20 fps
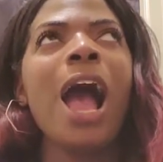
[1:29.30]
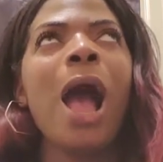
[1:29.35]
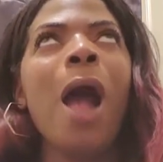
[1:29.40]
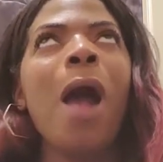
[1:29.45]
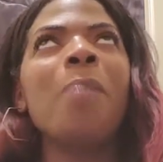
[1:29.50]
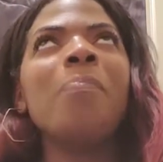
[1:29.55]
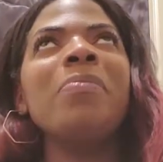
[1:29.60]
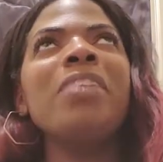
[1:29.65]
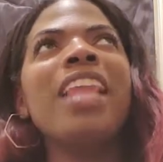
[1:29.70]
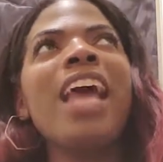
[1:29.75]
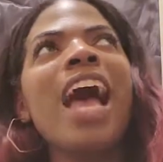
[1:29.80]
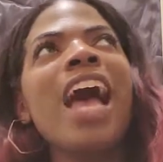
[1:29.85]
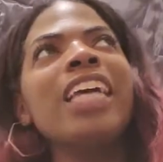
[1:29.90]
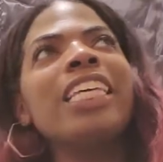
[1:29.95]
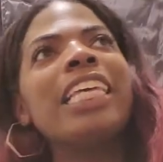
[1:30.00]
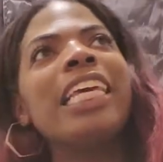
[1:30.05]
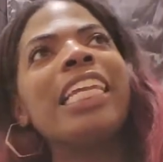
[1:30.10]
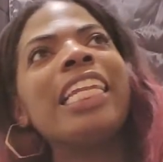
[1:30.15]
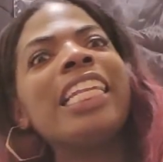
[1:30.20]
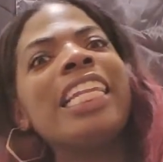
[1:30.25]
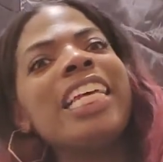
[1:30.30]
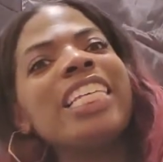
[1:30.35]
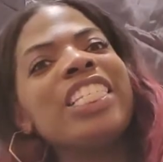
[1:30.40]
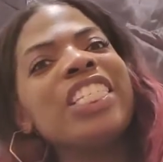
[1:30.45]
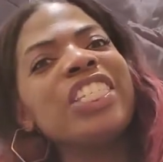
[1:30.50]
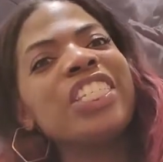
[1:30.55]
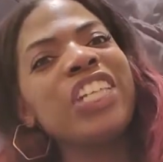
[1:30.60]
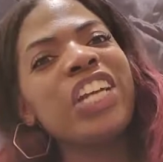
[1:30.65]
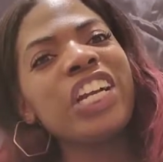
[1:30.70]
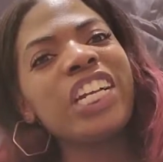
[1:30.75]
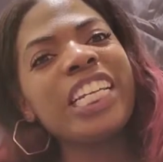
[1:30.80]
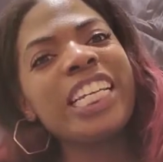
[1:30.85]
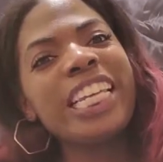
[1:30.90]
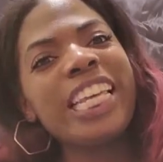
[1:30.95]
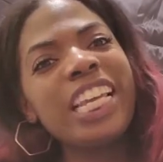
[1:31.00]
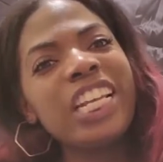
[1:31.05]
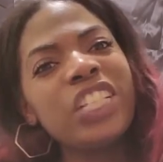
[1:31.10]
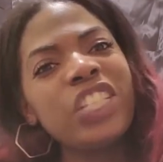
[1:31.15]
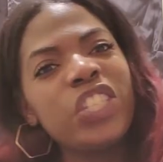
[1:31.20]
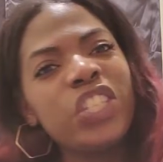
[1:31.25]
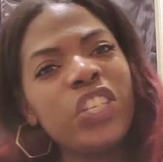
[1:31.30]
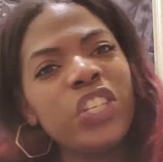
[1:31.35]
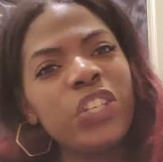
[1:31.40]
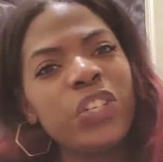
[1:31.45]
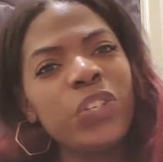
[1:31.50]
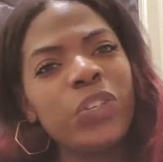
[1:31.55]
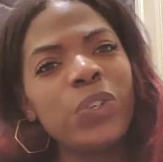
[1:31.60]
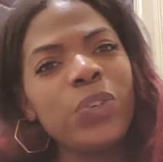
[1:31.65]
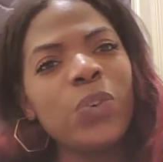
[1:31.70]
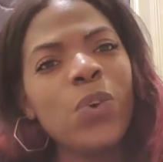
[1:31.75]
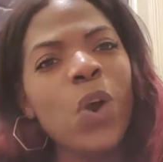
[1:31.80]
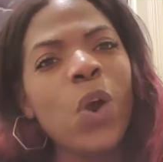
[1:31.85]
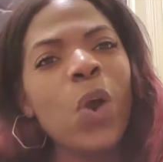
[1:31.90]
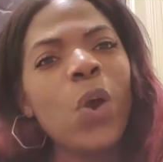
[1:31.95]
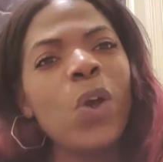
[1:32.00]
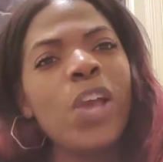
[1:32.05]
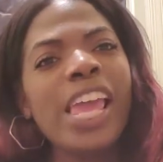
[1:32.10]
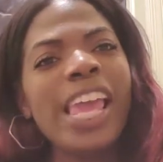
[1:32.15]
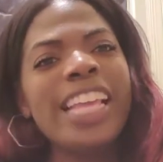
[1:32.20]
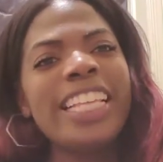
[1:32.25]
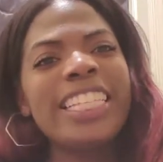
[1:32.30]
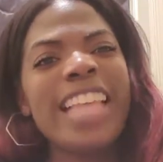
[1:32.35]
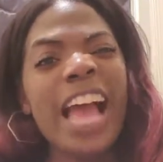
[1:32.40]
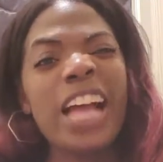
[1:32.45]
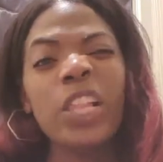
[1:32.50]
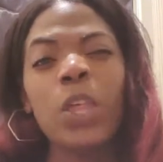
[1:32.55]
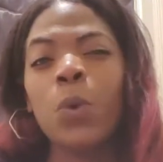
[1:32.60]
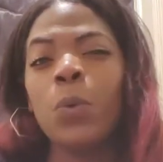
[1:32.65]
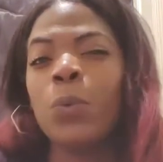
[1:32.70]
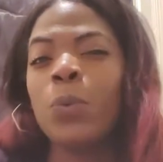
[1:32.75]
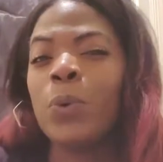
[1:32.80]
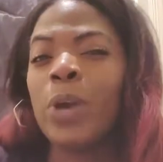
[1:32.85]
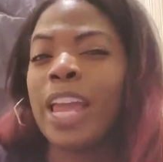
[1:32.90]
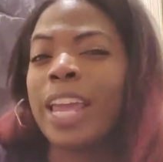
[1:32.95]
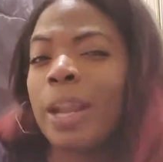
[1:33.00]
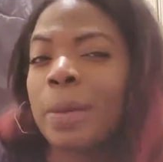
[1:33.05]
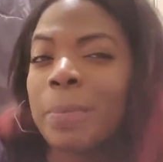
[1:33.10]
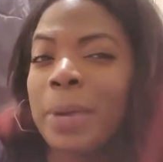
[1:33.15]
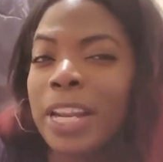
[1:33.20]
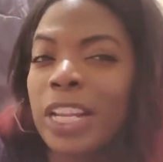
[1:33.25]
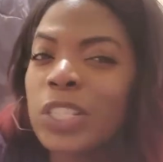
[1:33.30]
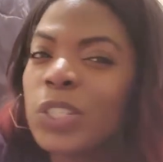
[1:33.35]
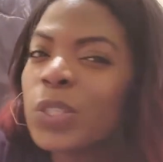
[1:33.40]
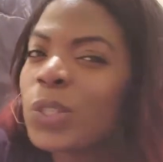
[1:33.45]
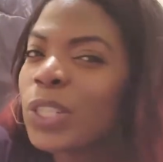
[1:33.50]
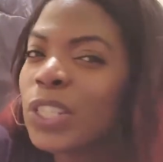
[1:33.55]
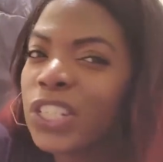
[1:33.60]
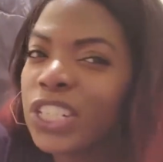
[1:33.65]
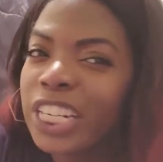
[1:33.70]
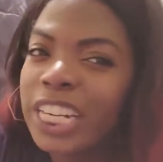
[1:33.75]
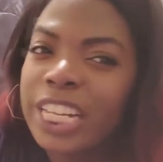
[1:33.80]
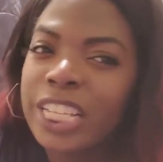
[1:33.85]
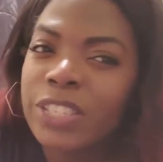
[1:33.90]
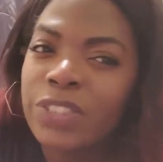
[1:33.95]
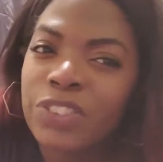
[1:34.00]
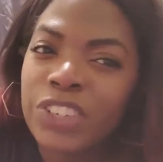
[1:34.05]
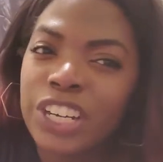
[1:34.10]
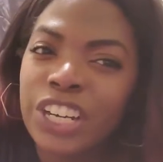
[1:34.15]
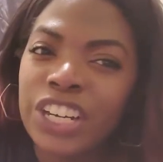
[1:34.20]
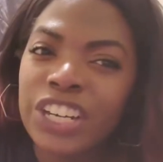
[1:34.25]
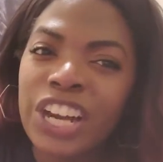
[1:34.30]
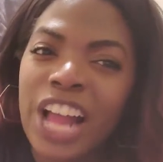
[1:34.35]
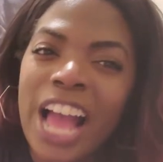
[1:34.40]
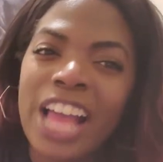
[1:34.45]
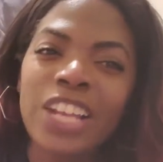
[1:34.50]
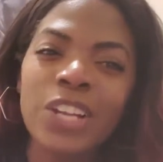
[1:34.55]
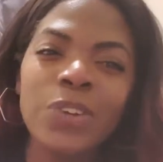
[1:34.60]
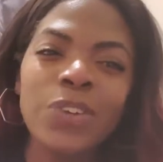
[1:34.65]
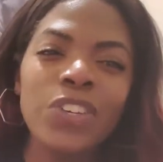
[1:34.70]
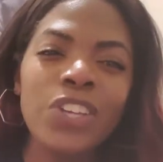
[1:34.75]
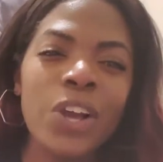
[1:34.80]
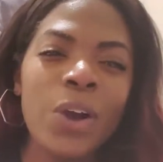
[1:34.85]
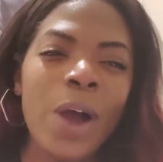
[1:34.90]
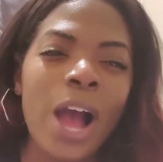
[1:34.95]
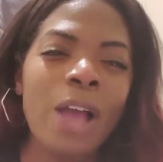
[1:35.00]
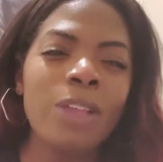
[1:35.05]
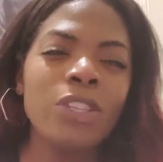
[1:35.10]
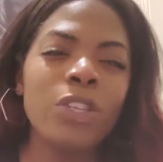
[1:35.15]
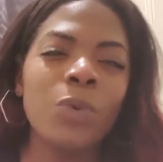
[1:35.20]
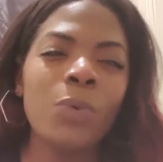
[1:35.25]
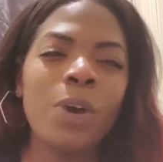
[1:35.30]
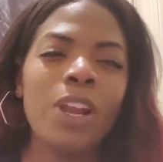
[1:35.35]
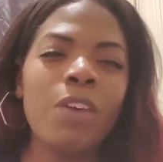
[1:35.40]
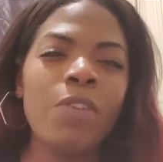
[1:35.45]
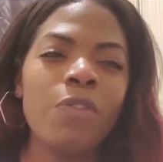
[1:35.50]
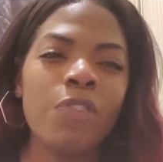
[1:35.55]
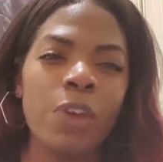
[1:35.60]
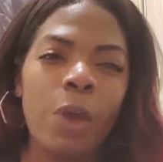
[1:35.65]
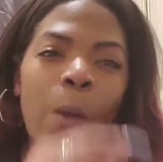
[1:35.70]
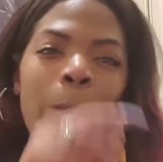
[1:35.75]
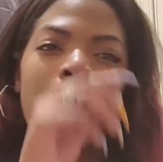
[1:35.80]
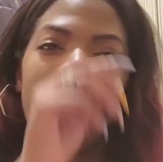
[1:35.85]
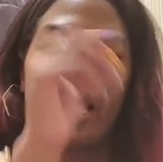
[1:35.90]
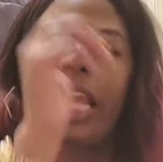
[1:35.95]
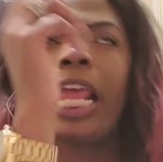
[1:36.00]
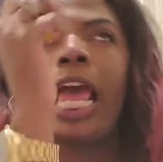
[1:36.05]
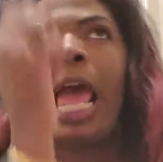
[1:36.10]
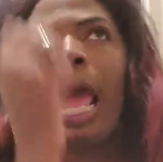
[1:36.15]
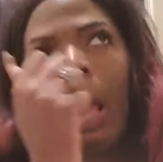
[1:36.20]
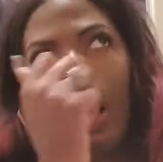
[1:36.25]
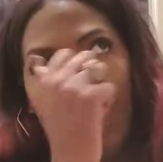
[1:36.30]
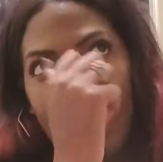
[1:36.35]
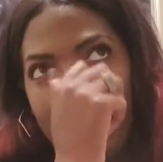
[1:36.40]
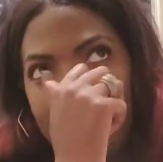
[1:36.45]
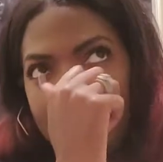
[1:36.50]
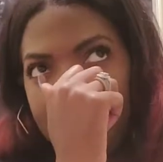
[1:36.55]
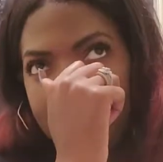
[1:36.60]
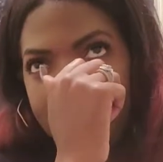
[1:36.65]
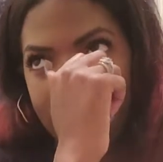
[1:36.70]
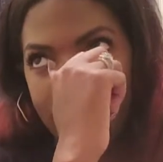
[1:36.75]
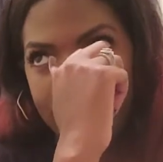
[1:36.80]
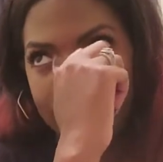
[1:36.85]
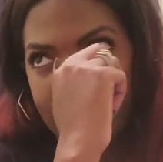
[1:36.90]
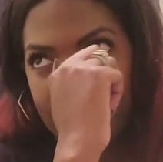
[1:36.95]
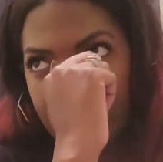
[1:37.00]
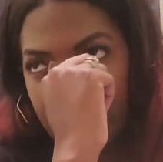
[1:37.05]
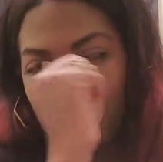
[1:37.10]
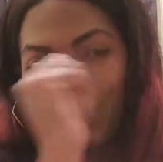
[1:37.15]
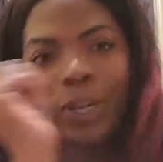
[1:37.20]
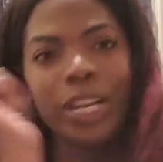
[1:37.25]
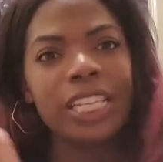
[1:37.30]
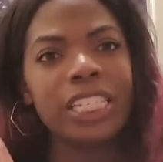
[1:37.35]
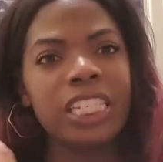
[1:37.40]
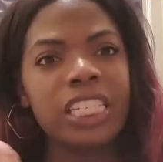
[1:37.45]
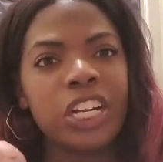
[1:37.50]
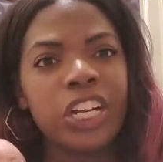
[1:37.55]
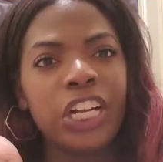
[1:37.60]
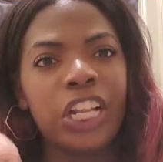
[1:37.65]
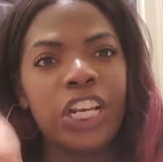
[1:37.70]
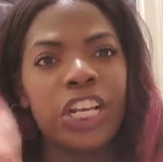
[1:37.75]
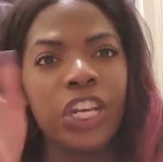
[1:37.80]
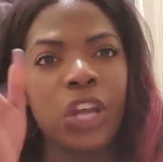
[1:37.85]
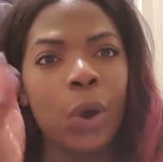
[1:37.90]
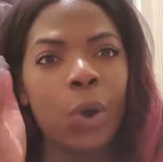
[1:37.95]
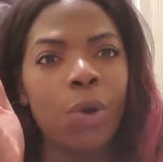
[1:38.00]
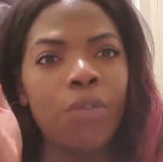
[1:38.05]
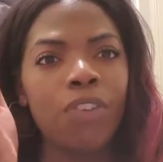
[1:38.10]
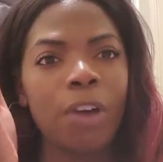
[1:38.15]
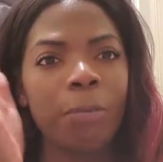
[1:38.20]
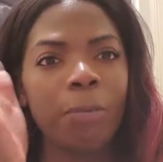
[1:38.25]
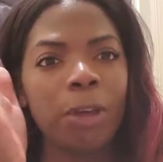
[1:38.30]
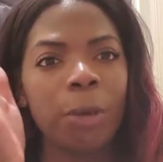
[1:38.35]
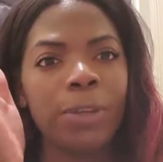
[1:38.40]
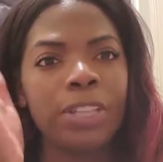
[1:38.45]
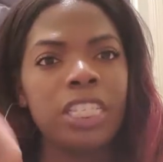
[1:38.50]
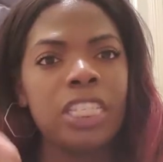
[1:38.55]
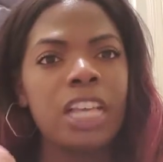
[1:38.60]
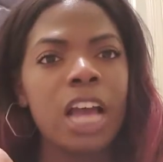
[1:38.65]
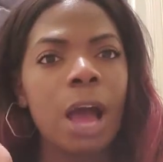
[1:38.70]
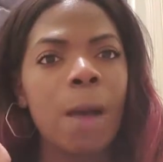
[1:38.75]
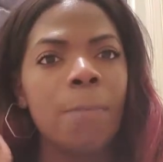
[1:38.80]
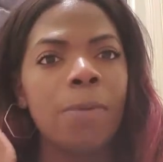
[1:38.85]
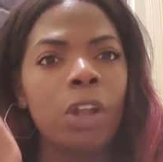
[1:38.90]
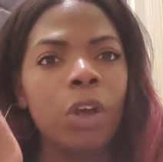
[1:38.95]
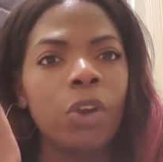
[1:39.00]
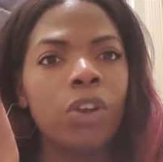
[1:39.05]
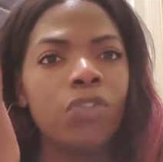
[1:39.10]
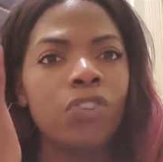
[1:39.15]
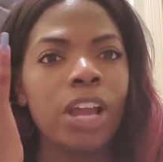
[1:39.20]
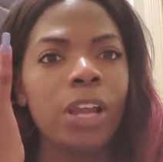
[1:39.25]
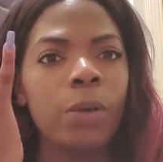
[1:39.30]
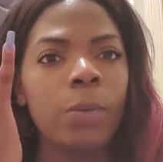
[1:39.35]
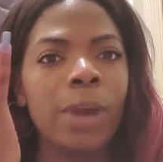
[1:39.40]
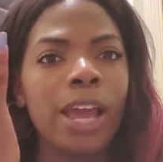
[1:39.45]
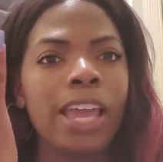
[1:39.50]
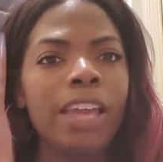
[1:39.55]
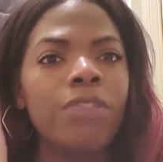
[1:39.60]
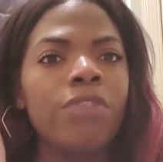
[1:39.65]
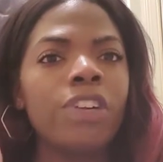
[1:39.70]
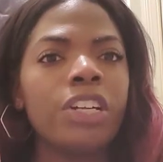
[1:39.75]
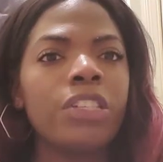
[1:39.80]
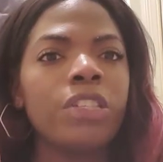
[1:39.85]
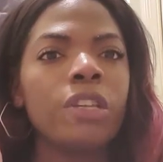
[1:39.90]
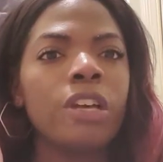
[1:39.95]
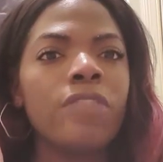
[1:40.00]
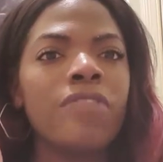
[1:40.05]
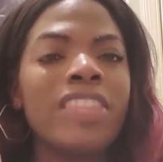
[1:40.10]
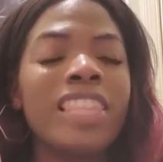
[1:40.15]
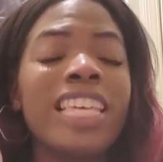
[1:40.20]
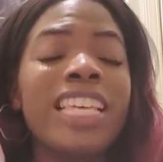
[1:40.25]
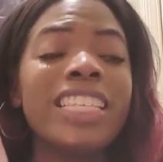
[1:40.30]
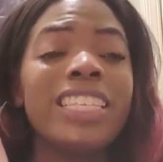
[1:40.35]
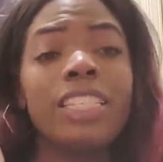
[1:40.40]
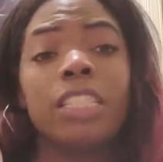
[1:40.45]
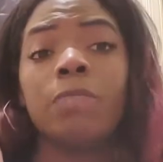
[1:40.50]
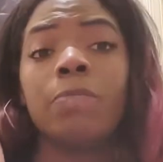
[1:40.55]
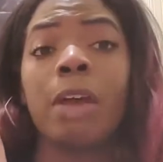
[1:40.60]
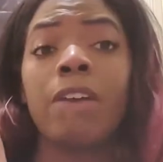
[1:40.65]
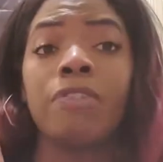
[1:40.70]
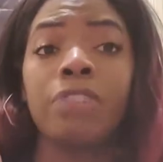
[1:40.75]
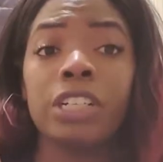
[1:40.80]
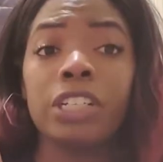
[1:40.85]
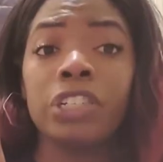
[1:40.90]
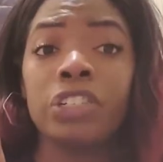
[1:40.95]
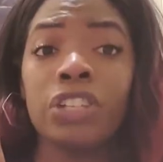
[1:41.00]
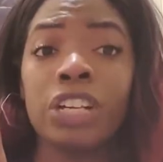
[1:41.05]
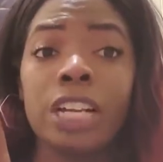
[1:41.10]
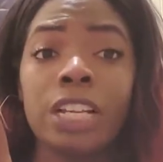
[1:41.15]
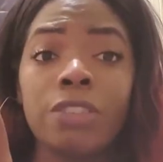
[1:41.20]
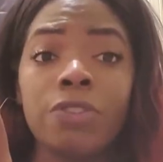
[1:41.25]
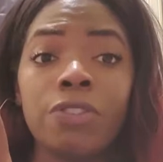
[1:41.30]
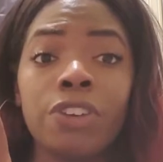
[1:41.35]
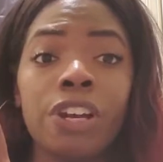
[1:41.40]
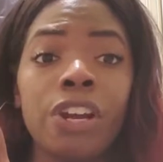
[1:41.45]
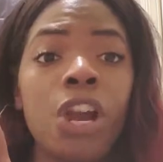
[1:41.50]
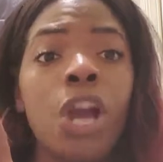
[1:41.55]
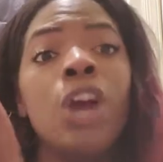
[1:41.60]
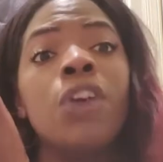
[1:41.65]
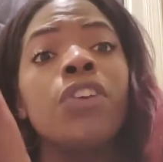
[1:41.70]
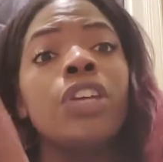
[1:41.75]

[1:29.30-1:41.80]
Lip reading: I'm not gonna necessarily get into exactly when I'm gonna do the transfer. I don't know. I do want to film it, but I don't necessarily know if I'm going to upload it right away. First off, this is my first transfer.